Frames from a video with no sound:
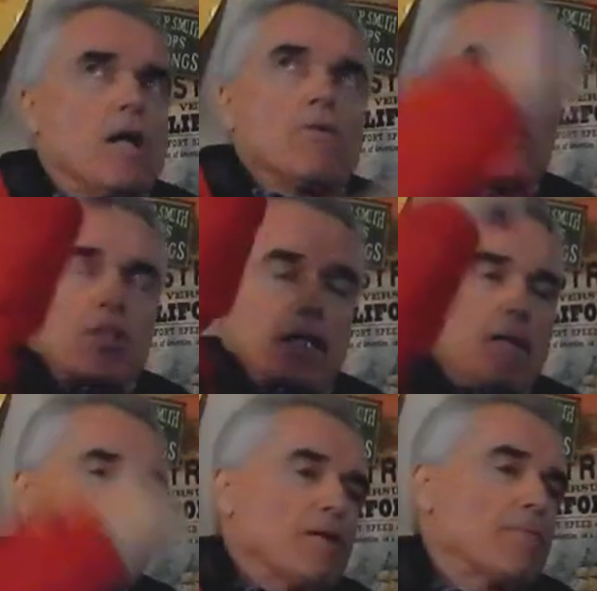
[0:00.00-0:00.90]
I would
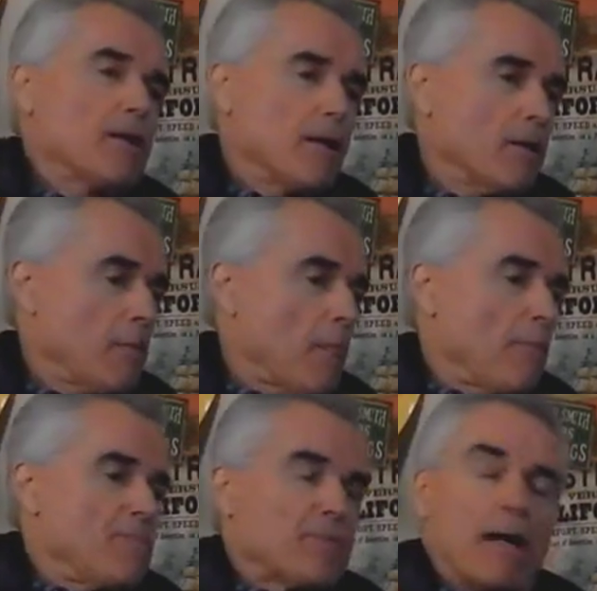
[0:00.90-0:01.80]
sleep up
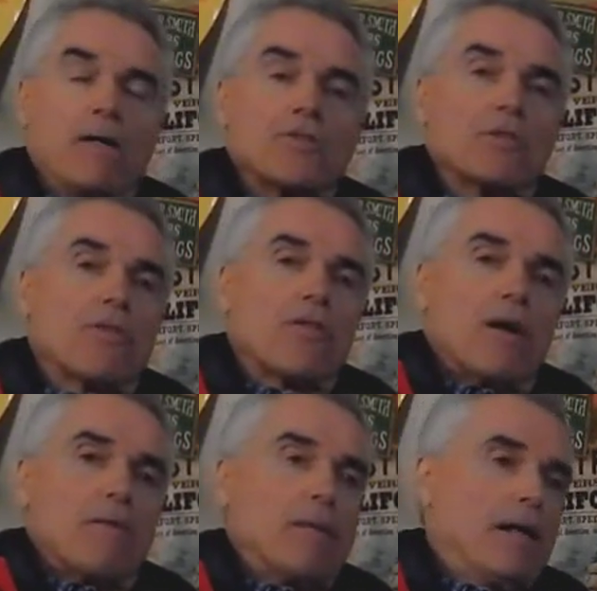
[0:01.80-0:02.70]
there. I also
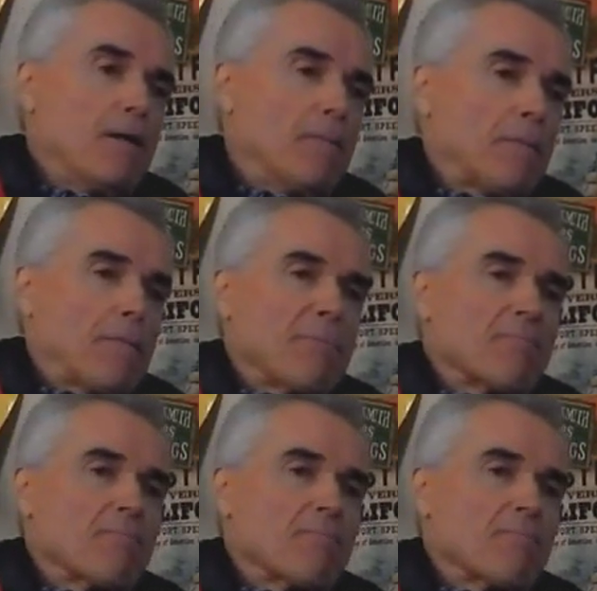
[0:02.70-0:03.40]
thought about,